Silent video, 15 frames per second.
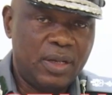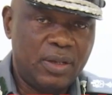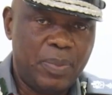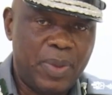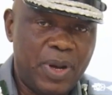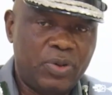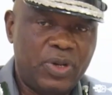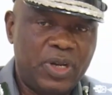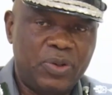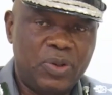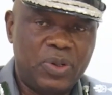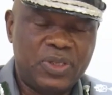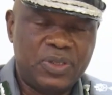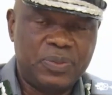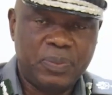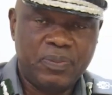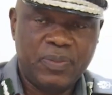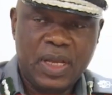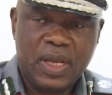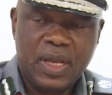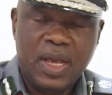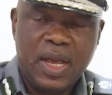about Lagos,
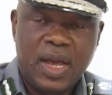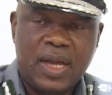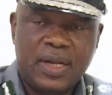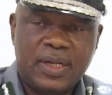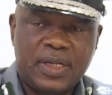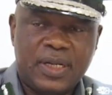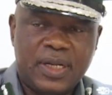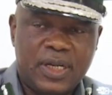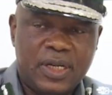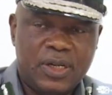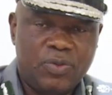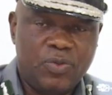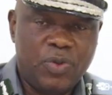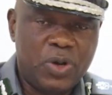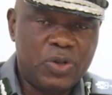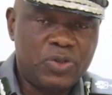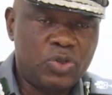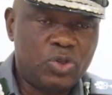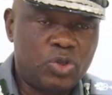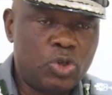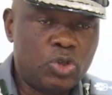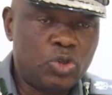and we also
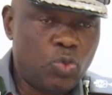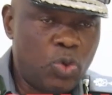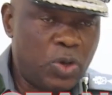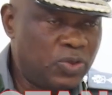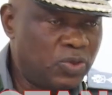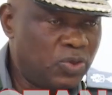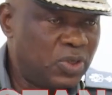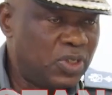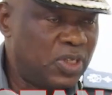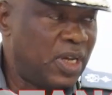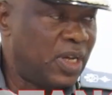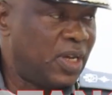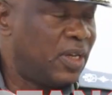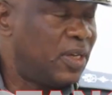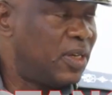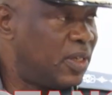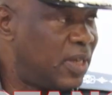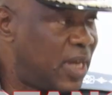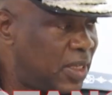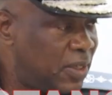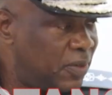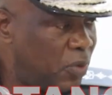don't want to take
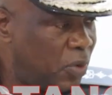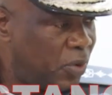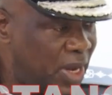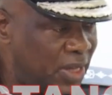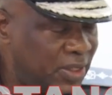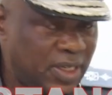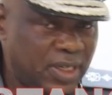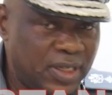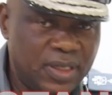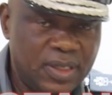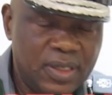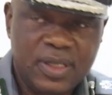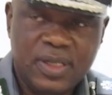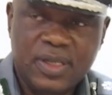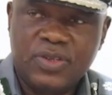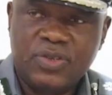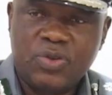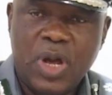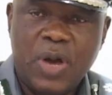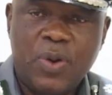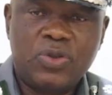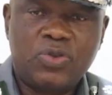that for granted.
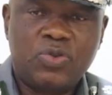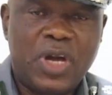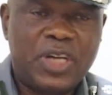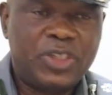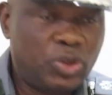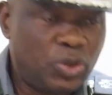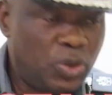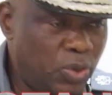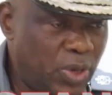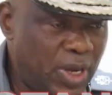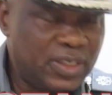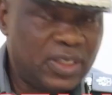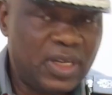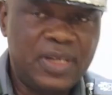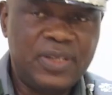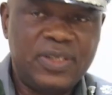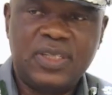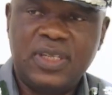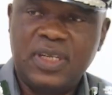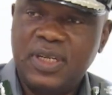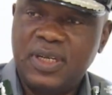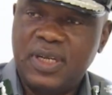So I want to assure Your
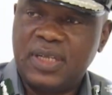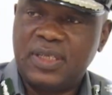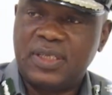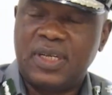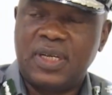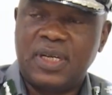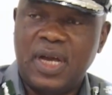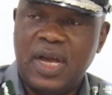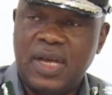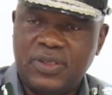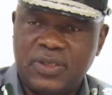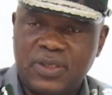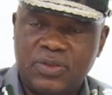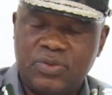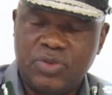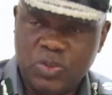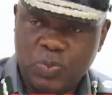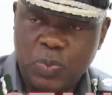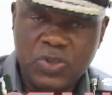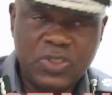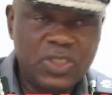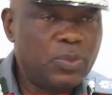Excellency that as
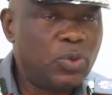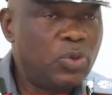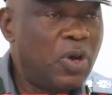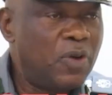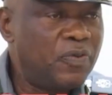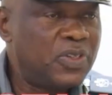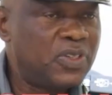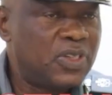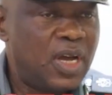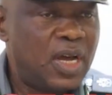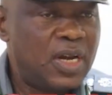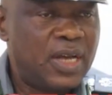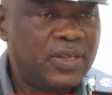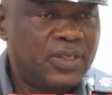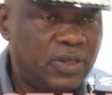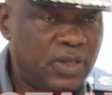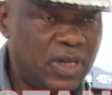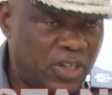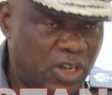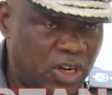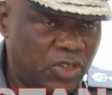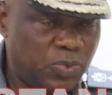responsible officer and as a
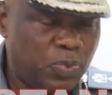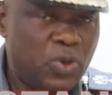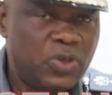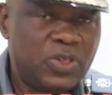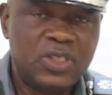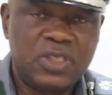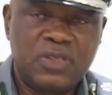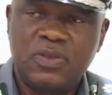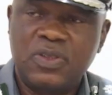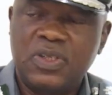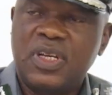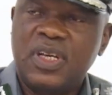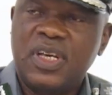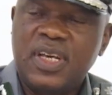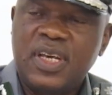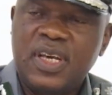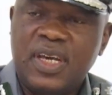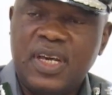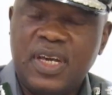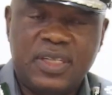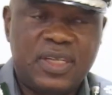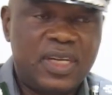responsive
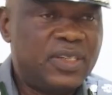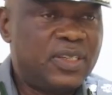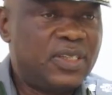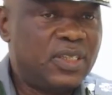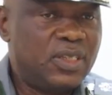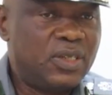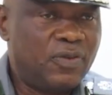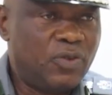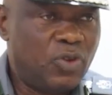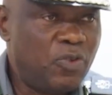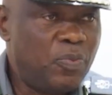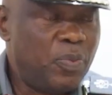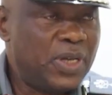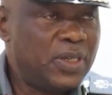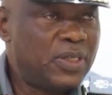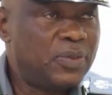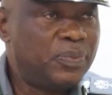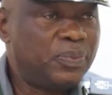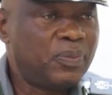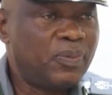agency of government,